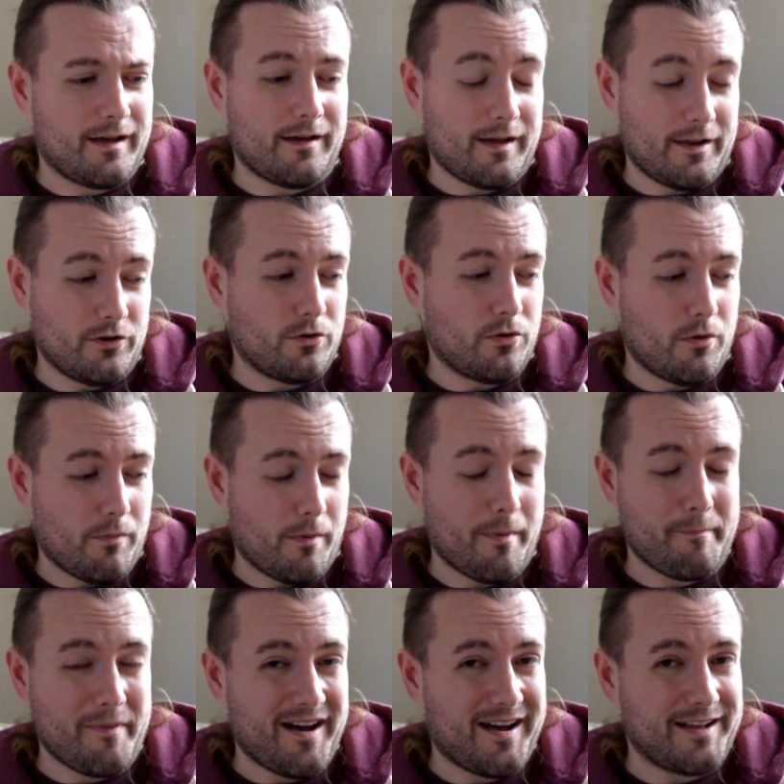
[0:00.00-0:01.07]
I know I'm on a
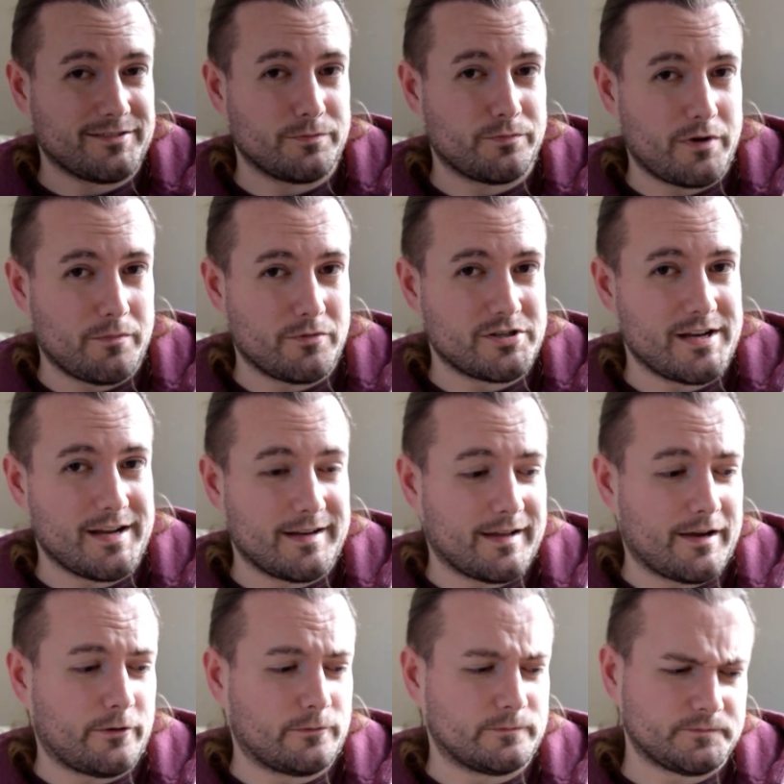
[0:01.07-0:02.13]
part pretty much here
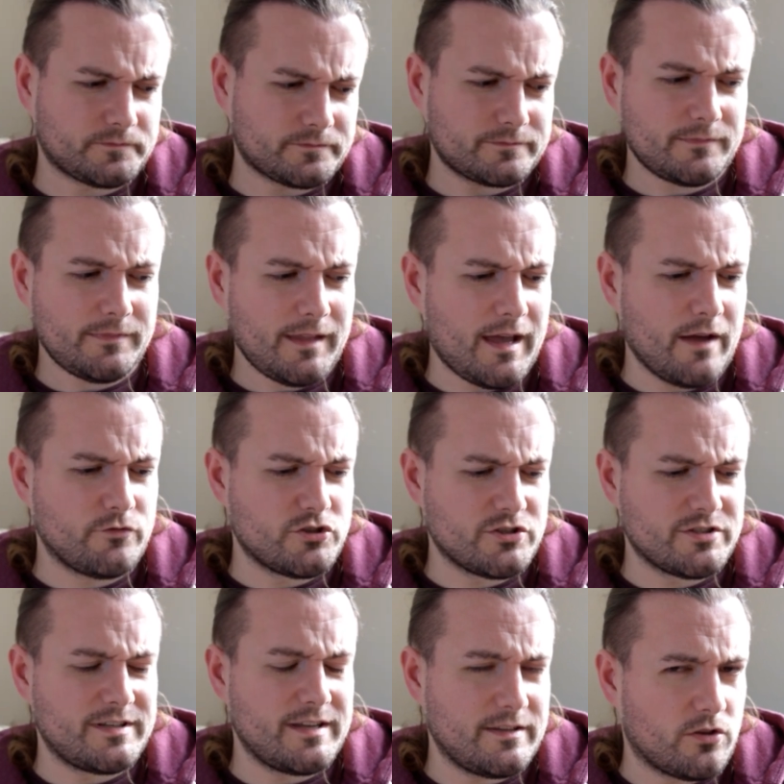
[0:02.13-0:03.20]
now I
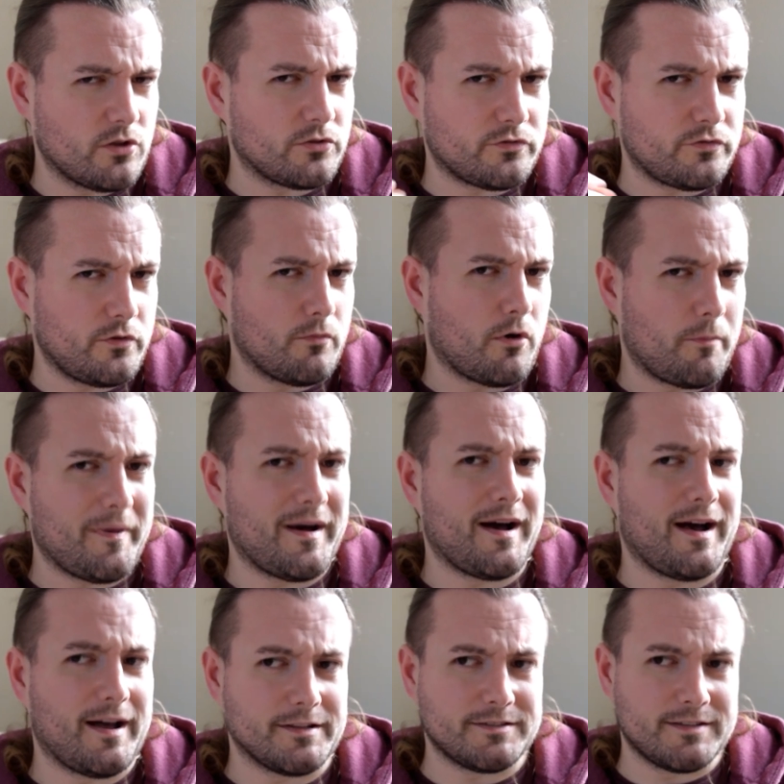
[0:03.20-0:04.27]
just need those few more
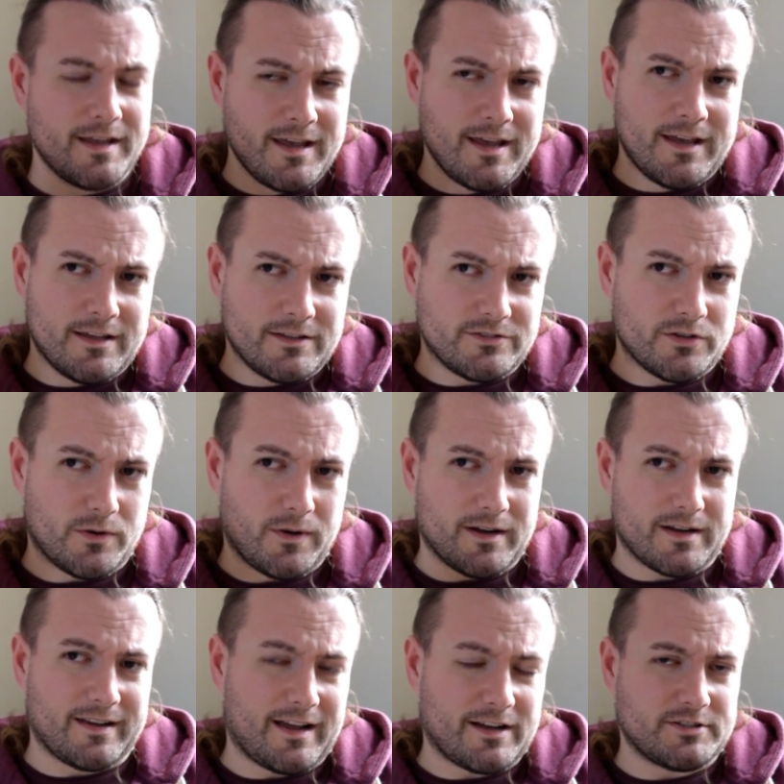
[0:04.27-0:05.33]
parts so I
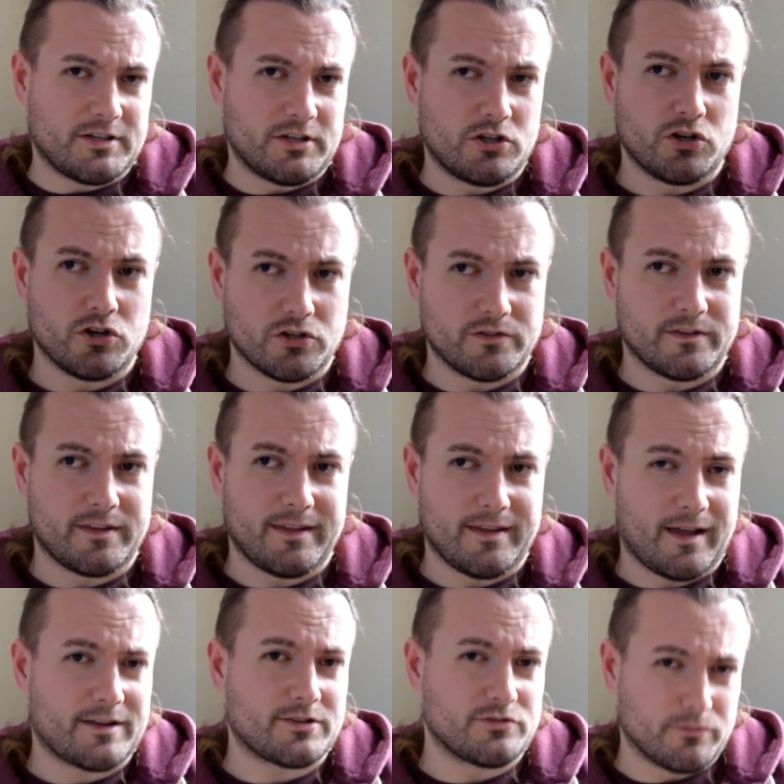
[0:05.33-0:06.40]
can actually cut the
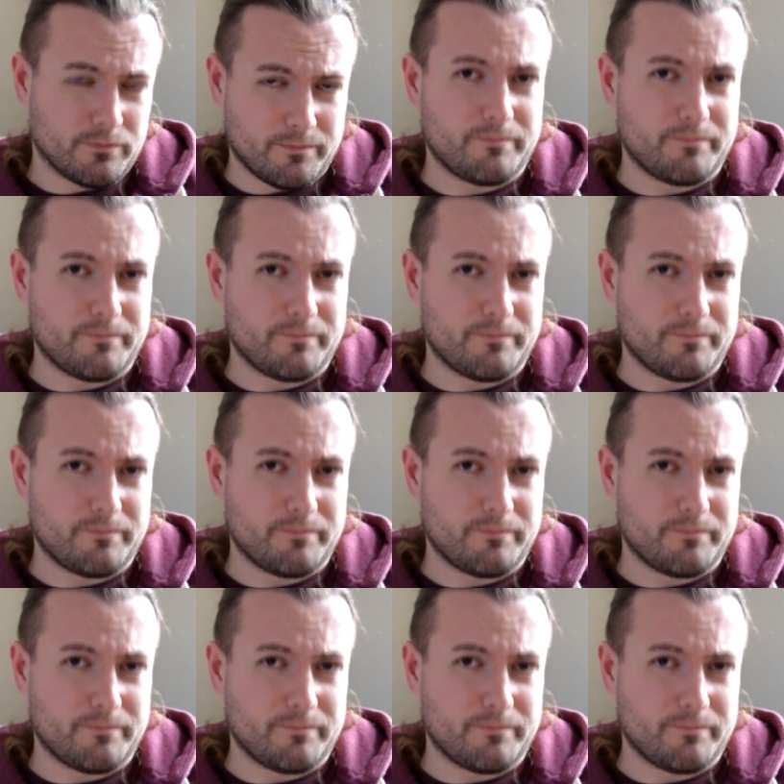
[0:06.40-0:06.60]
actual